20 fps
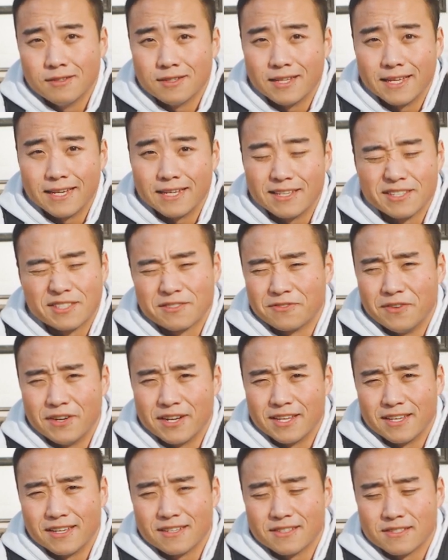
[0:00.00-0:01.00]
Like, it's
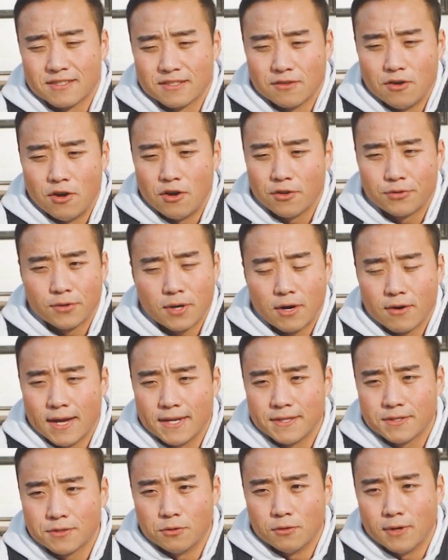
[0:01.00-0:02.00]
funny because all throughout
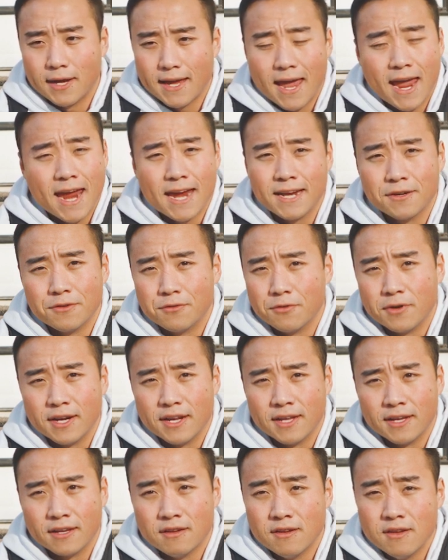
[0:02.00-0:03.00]
high school, I hated
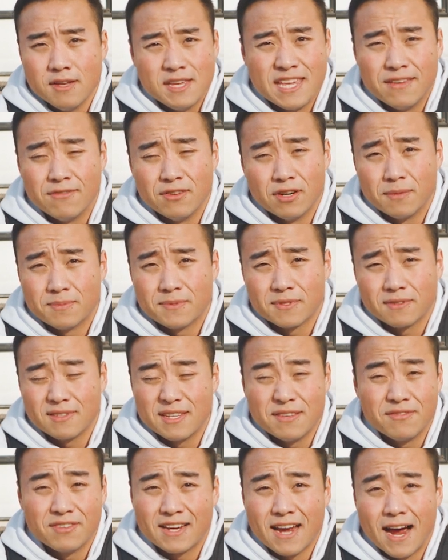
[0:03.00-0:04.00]
reading.
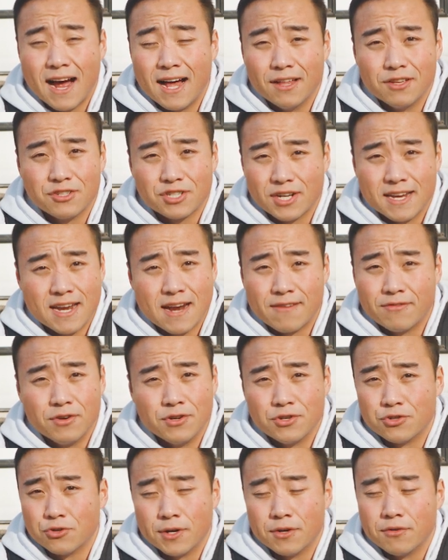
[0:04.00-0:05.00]
Even college, I never
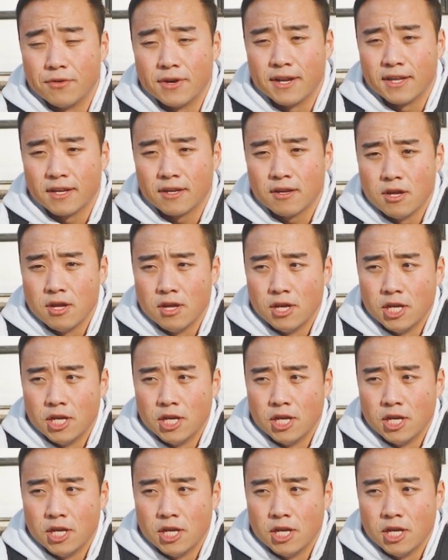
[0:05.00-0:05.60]
enjoyed reading.